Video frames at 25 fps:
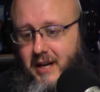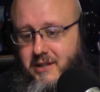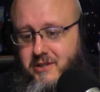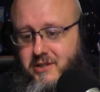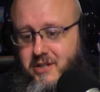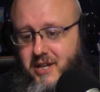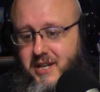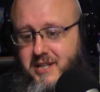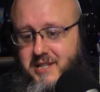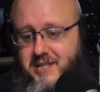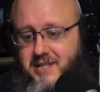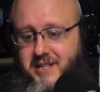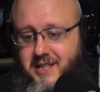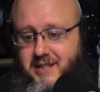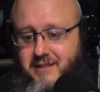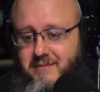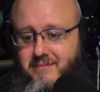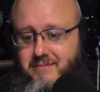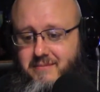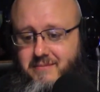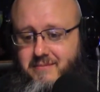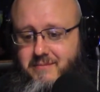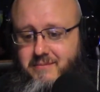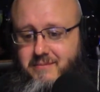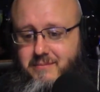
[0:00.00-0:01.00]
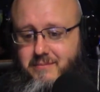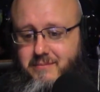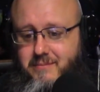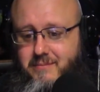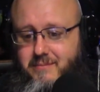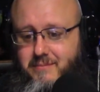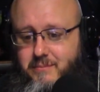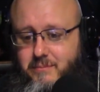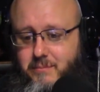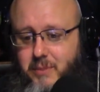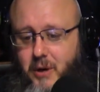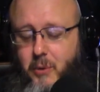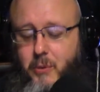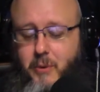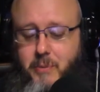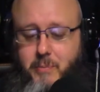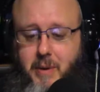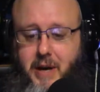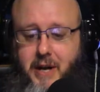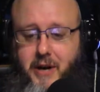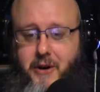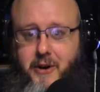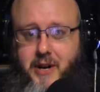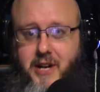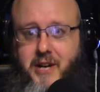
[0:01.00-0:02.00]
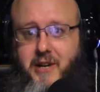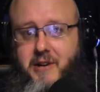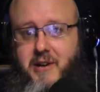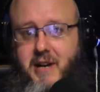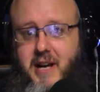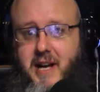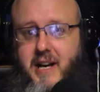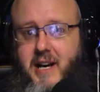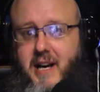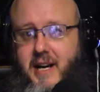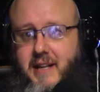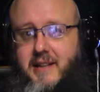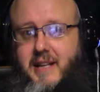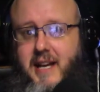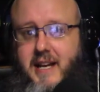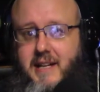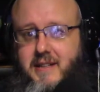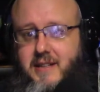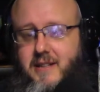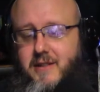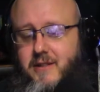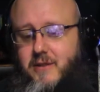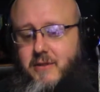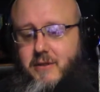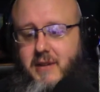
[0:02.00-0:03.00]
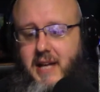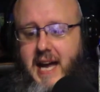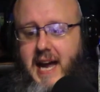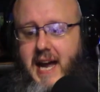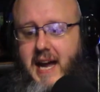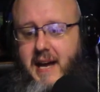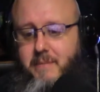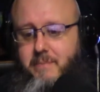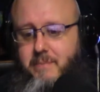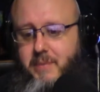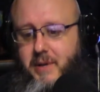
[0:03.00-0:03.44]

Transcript: Justin, but with better internet, I'd like to do that.